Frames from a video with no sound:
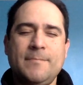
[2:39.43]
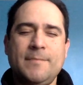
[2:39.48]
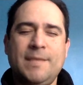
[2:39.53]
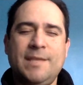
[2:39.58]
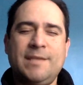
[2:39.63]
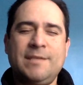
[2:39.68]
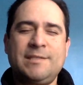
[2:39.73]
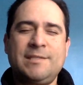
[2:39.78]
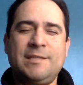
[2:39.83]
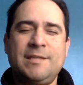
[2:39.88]

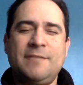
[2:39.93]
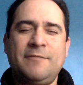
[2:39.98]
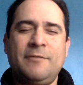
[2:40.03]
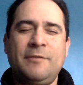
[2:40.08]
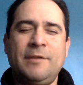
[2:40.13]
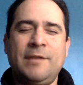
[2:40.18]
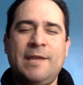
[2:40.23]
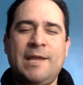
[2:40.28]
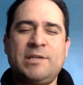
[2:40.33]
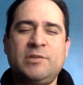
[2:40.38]
And instead of our
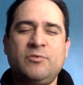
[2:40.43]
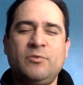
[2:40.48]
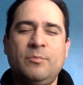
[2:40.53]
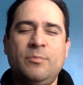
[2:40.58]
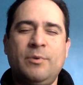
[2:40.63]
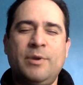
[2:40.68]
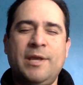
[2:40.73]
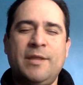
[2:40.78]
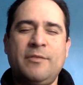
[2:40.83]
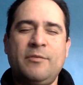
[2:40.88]
natural
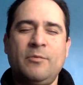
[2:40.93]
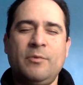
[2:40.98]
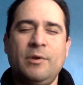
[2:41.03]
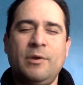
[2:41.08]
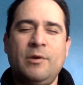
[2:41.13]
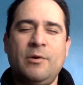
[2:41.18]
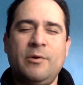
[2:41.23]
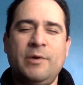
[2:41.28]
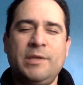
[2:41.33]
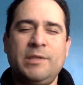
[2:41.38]
breath, we're
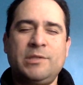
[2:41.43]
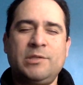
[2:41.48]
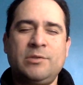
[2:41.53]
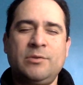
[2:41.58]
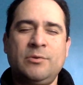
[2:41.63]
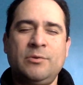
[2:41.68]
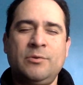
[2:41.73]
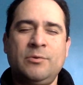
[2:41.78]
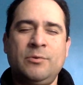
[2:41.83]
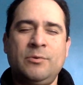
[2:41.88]
going
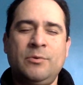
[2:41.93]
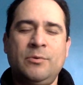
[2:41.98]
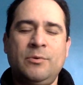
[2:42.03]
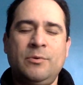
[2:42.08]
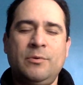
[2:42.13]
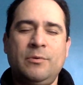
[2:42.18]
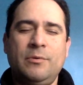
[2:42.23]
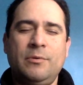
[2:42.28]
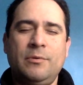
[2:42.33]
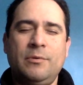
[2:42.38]
to
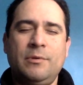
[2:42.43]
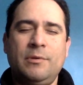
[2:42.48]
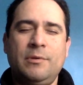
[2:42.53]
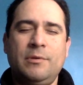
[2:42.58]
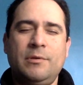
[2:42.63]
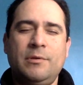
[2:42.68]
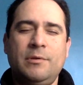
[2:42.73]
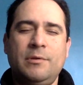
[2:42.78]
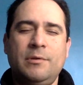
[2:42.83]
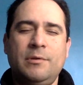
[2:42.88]

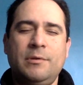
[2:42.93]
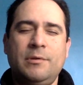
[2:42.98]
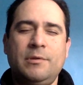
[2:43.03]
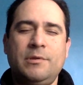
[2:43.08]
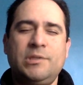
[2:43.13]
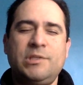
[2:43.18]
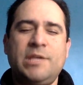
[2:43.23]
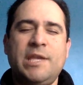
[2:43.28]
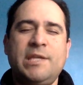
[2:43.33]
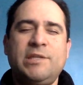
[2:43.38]

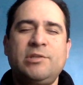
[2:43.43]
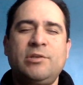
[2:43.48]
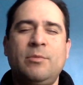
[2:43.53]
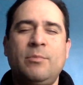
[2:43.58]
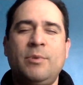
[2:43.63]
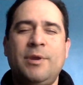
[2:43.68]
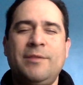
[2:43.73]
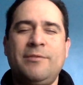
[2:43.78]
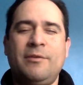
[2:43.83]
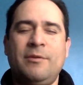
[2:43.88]
change our
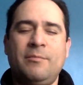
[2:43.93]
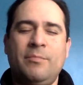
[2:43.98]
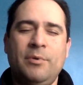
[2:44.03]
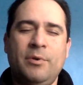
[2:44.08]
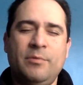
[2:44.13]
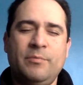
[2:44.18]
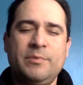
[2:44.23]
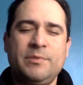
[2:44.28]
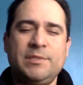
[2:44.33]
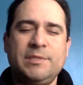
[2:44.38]
breath on
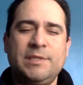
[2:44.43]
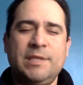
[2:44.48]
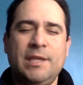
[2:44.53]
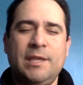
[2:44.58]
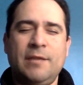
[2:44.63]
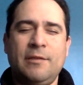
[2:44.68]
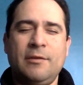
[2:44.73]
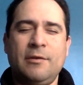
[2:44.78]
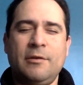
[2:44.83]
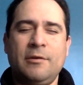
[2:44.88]
purpose together,
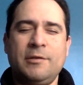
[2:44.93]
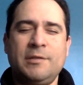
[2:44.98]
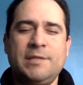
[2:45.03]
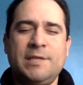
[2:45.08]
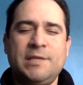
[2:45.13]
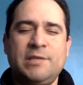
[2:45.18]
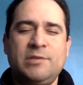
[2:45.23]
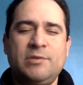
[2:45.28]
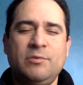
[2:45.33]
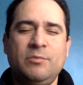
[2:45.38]
our
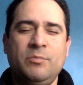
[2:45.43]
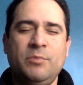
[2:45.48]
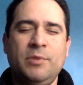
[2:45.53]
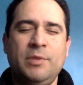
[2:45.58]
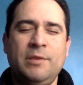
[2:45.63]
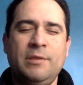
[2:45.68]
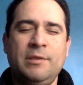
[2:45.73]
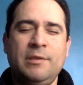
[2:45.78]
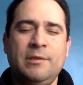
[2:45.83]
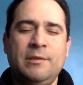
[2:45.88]
intentional
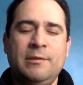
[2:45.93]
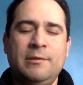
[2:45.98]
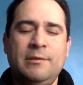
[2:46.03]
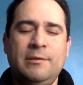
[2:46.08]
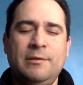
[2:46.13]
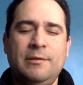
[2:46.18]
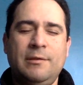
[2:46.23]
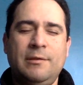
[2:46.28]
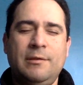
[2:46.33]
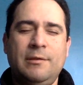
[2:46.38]
breathing.
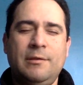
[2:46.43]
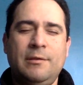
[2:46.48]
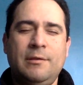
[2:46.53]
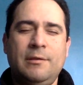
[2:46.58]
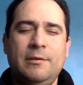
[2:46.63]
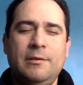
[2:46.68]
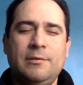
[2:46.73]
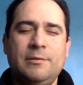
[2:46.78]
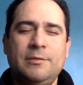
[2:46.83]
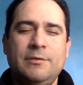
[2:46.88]

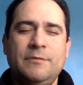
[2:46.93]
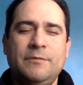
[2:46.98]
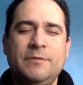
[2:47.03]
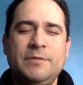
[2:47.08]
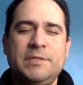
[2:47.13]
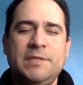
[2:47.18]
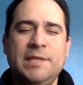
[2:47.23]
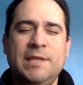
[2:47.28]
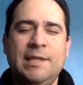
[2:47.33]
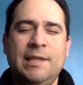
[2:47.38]
So the first
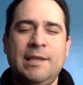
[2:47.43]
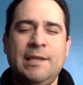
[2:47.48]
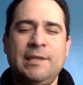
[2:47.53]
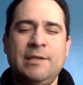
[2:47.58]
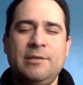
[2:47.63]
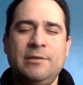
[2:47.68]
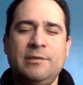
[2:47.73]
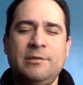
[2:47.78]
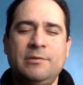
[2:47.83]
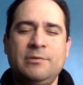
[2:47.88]
thing I'd like
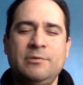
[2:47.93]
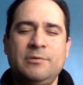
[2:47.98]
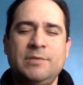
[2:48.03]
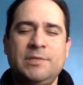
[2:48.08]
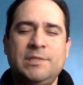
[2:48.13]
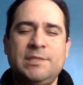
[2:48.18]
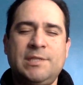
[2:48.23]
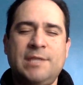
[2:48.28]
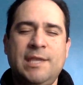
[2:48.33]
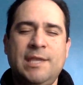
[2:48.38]
you to do is
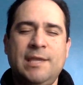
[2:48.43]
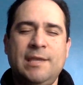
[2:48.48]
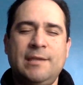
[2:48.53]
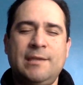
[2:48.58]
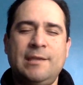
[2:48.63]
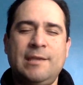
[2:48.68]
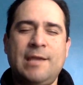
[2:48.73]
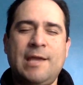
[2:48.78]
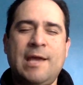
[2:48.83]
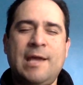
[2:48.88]
take a
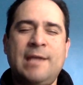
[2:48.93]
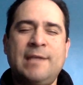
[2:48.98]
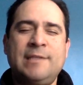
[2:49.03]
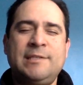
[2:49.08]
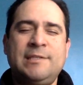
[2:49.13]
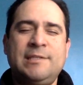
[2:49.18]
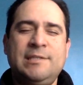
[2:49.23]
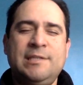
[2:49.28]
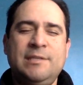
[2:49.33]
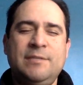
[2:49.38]
nice
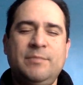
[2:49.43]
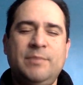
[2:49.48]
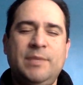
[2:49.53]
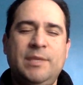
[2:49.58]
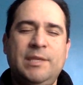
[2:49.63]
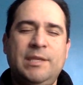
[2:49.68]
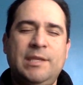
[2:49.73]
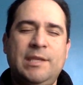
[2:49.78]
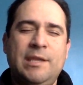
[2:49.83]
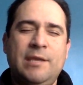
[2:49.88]
deep
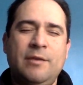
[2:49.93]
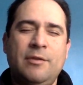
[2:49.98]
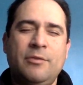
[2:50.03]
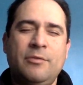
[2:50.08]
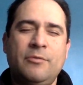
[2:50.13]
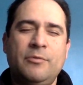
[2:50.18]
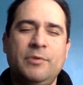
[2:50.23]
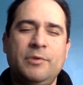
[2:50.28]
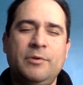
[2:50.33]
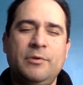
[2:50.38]
inhale
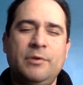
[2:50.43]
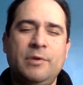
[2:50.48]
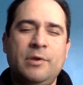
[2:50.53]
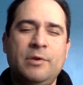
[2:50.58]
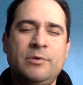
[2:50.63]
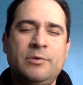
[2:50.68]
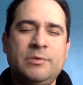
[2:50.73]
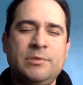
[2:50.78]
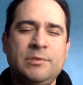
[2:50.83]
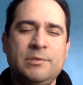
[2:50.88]
through your
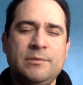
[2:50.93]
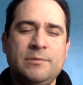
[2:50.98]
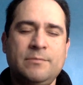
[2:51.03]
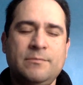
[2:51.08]
nose